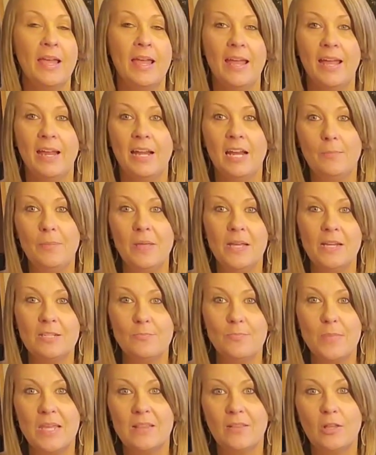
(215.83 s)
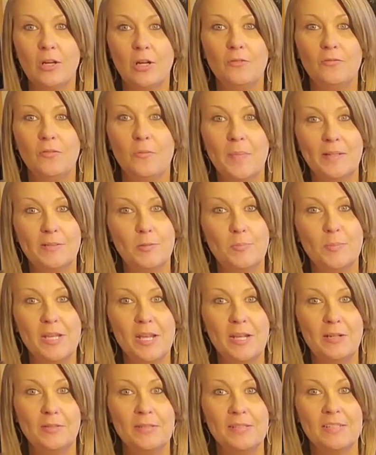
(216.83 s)
And I picked meatloaf and mashed
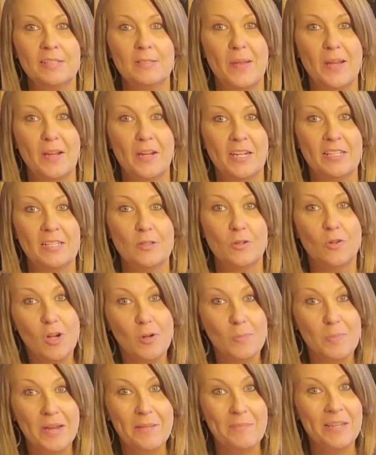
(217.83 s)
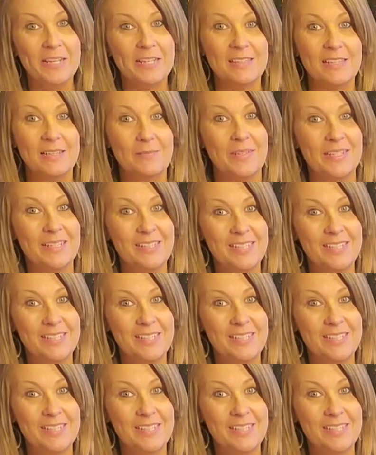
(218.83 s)
potatoes and asparagus and cornbread because I'm in